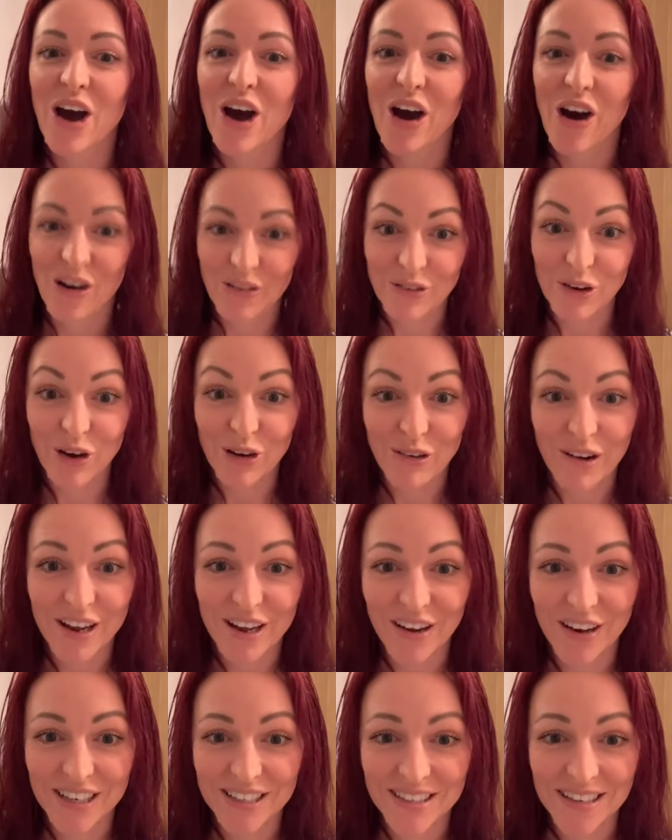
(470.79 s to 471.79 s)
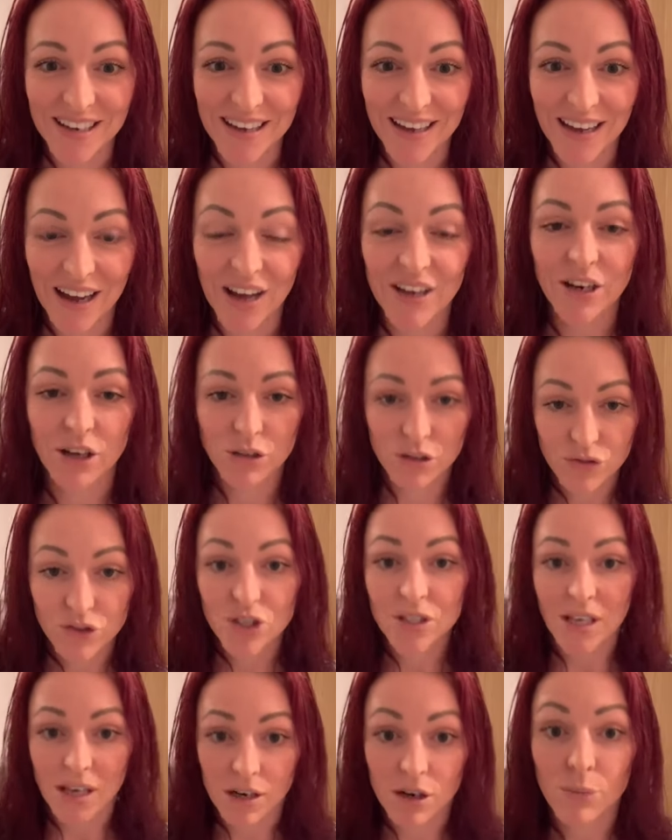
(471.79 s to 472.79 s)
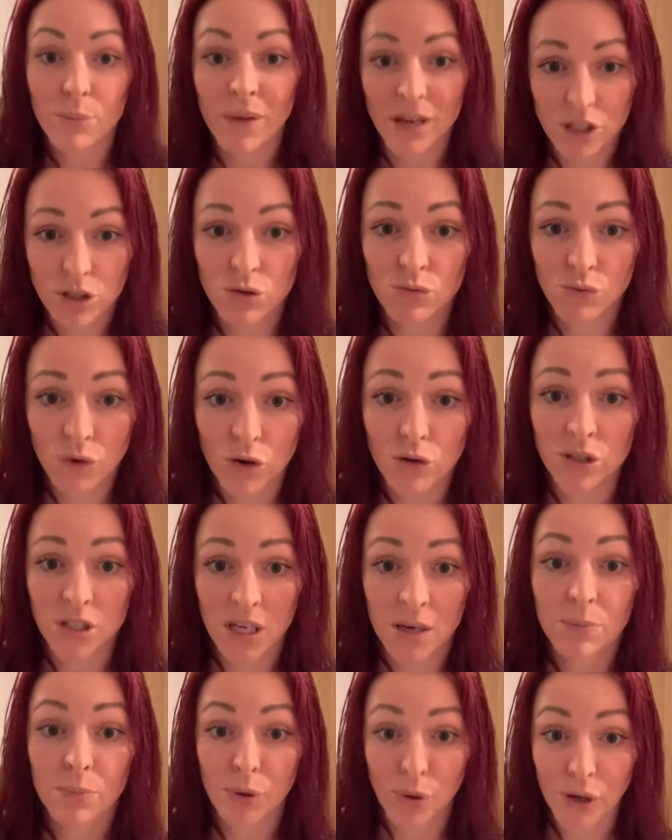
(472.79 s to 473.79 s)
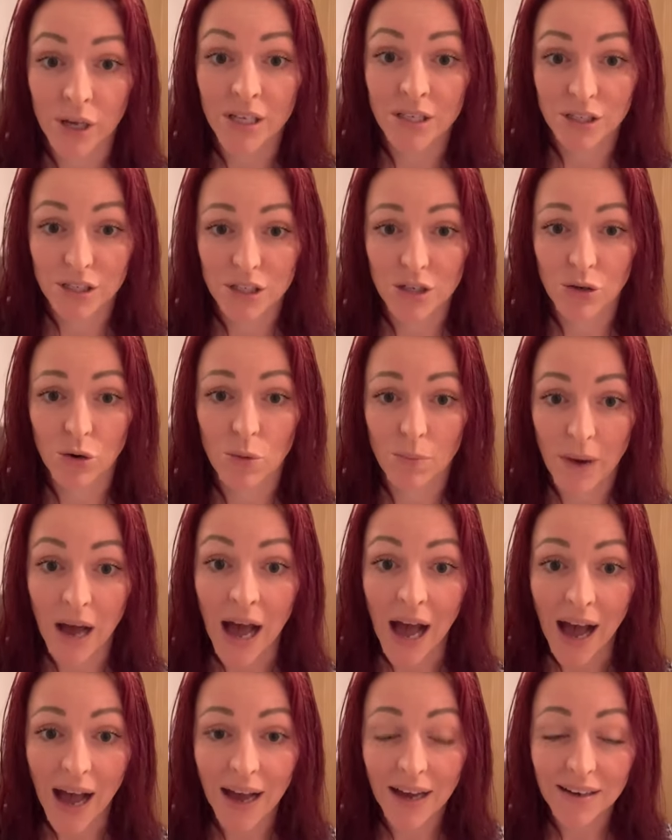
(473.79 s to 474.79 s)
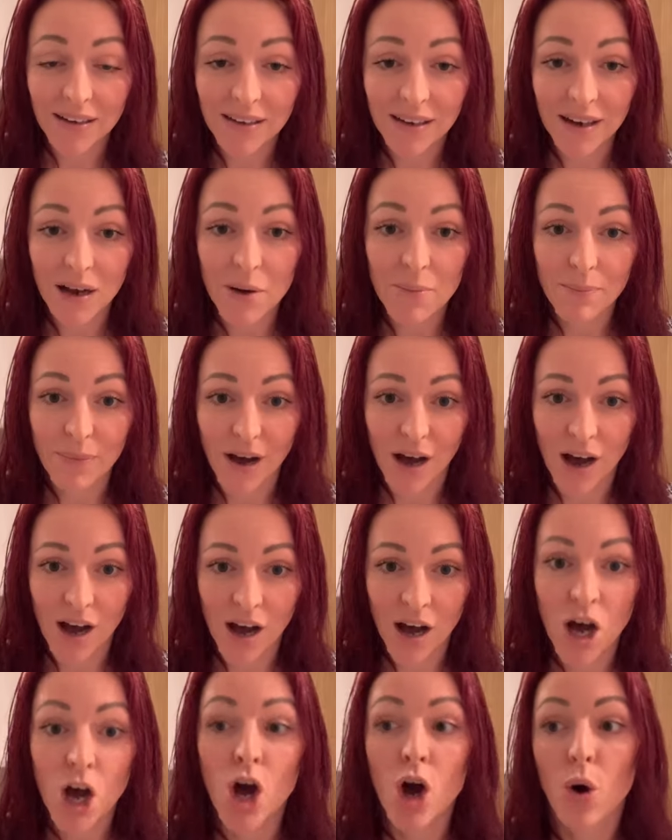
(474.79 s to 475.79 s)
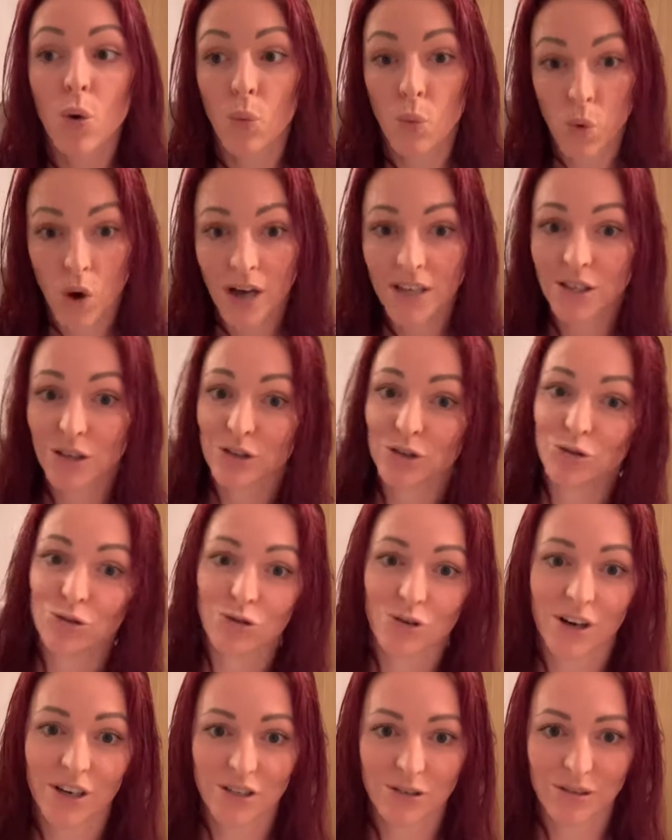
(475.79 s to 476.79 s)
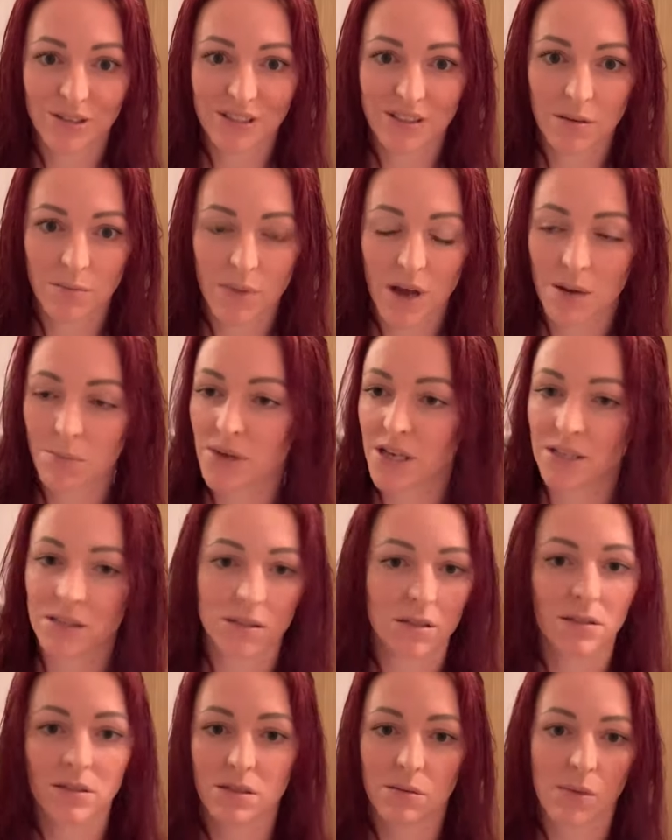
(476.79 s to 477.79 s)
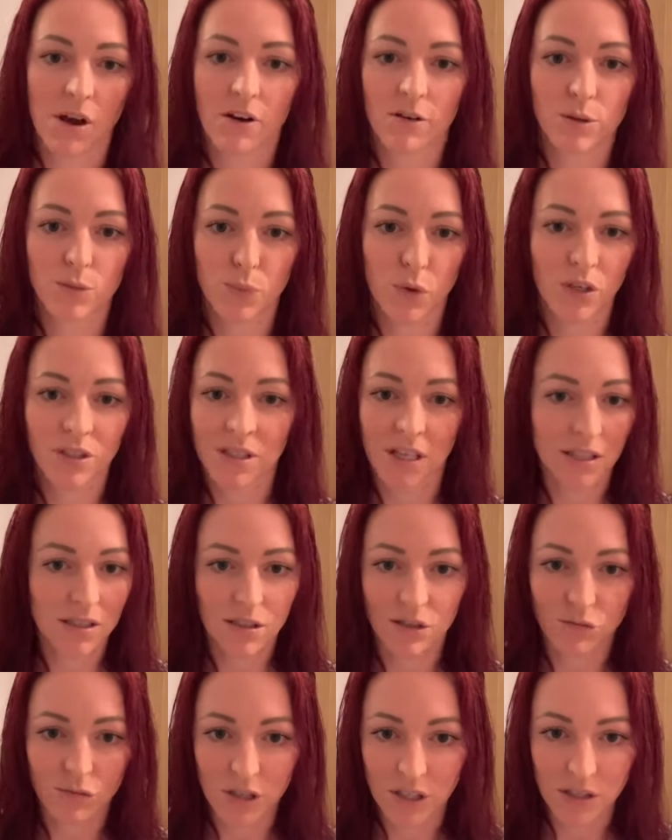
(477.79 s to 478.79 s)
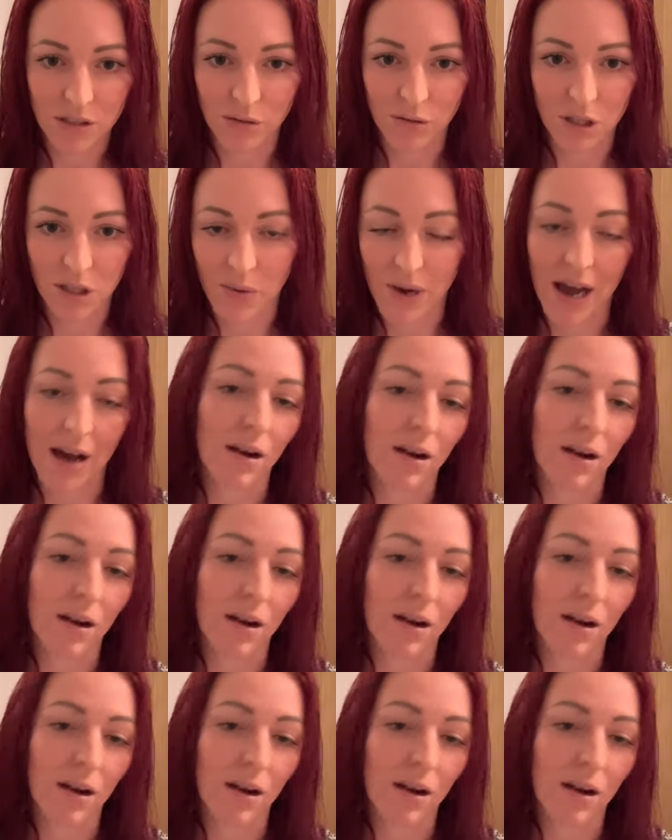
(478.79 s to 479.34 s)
I've got a great idea. I know you've just had a metal rod put into your back, but why don't you try doing some back bends and some Aerospring? That's going to really sort you out.